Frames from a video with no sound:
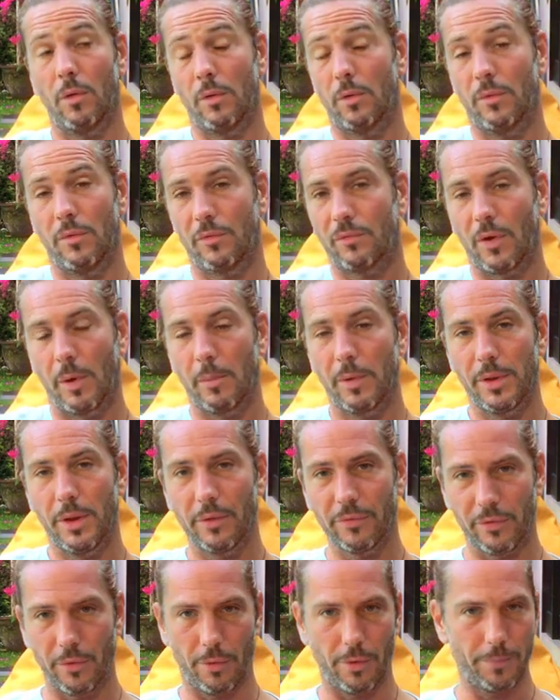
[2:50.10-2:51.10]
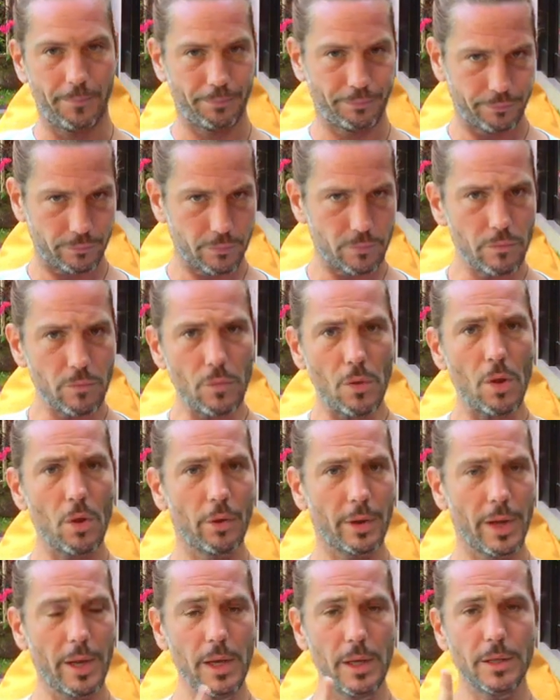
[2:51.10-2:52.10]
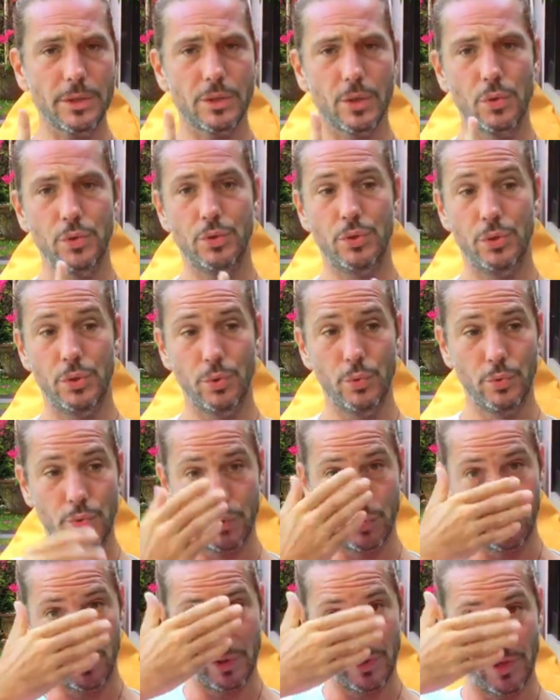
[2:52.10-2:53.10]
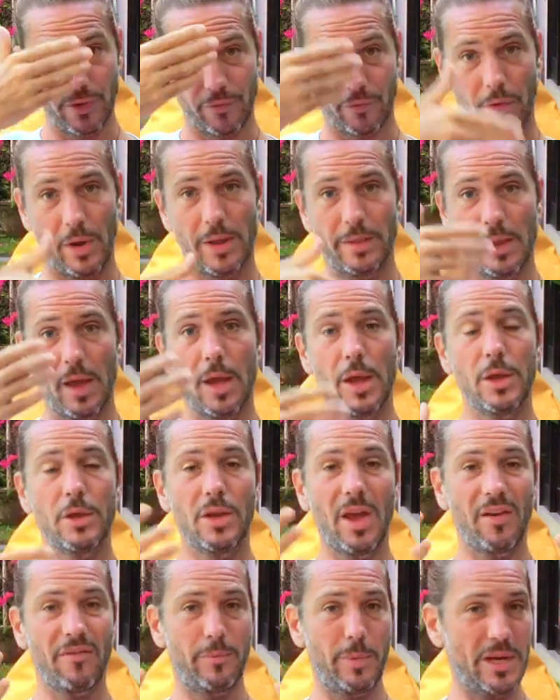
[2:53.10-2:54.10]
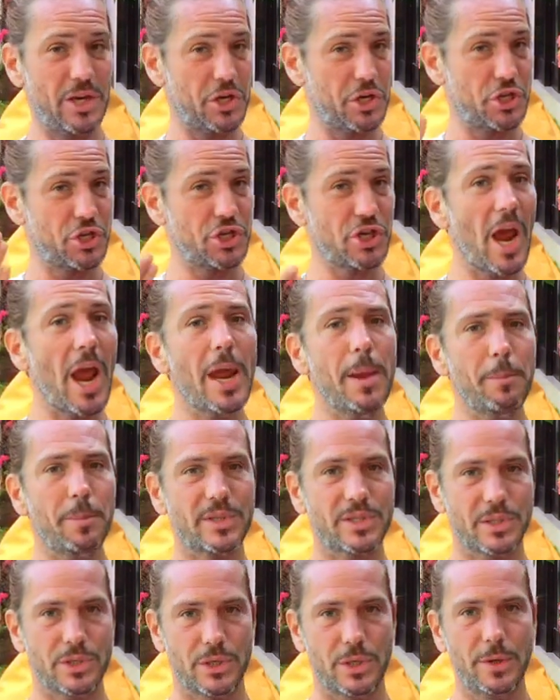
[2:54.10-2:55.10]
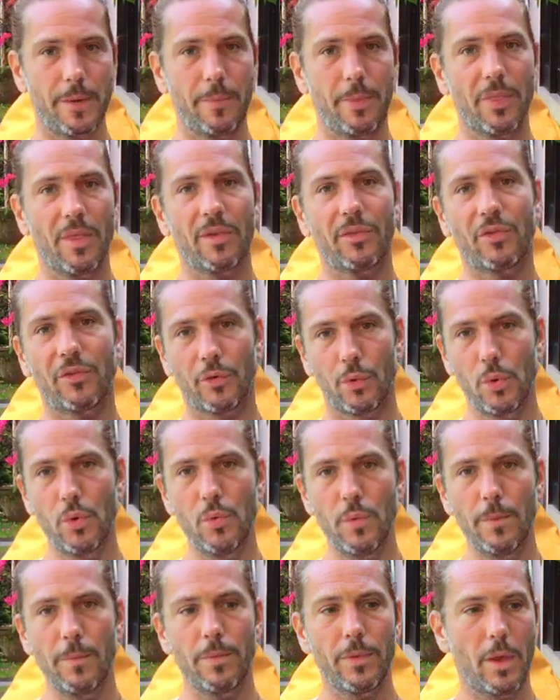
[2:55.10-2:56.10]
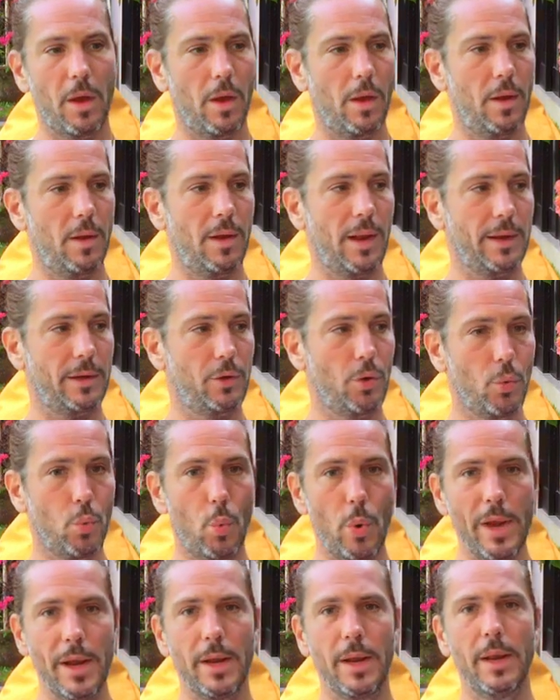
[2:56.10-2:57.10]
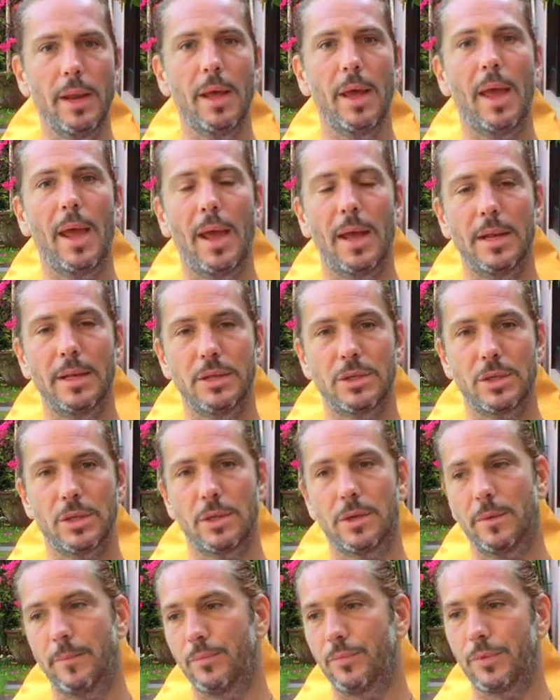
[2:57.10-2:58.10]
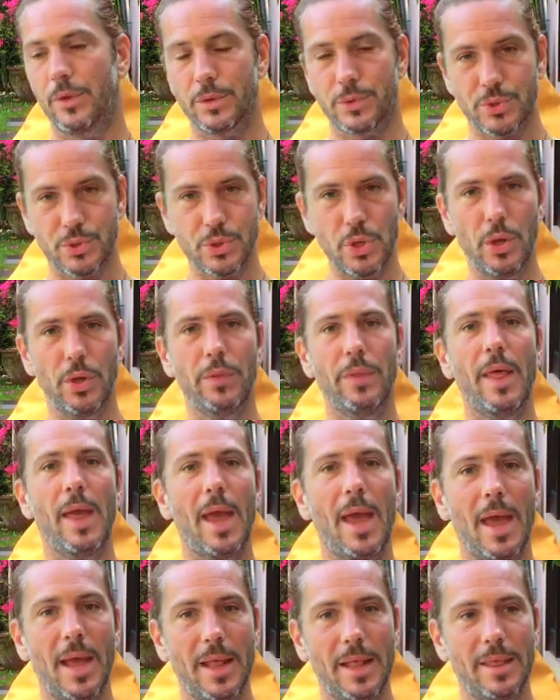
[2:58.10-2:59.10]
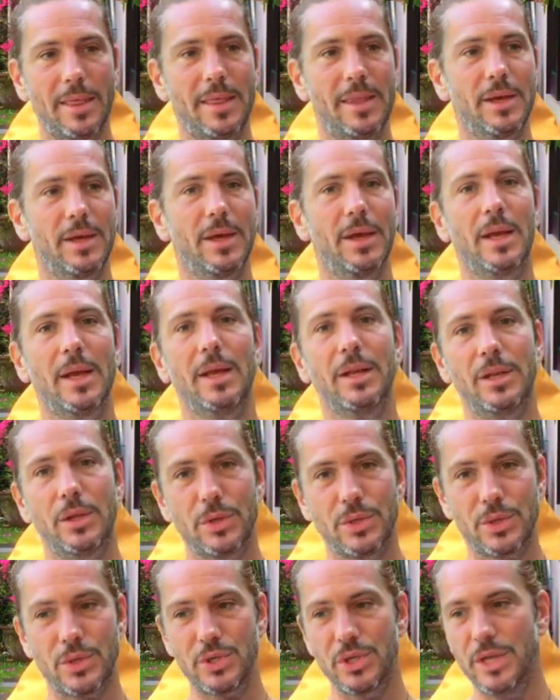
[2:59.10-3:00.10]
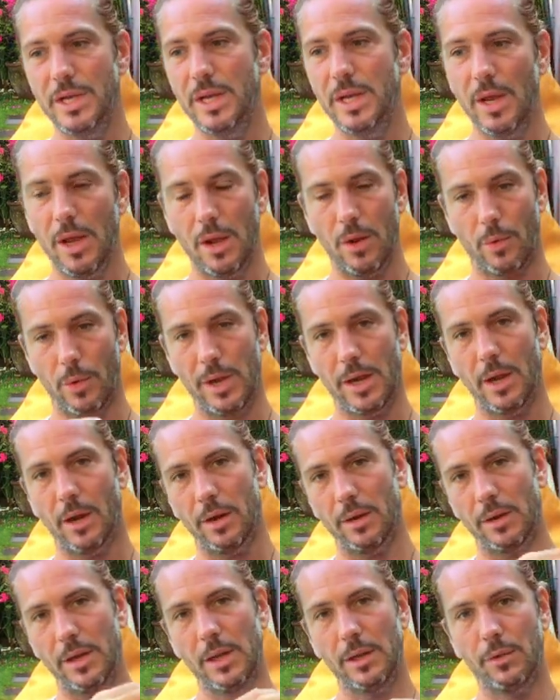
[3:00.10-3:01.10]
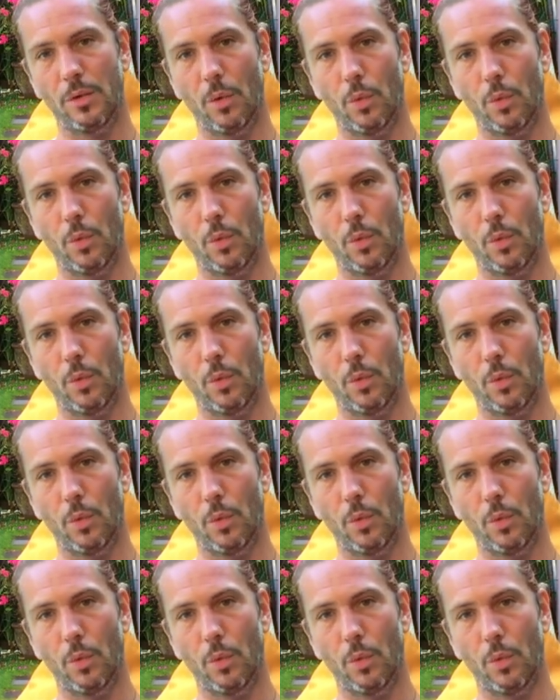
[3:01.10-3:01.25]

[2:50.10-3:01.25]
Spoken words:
from another. Okay, so due to the different, you have been shaped through like the wind and the sun and the sea regarding the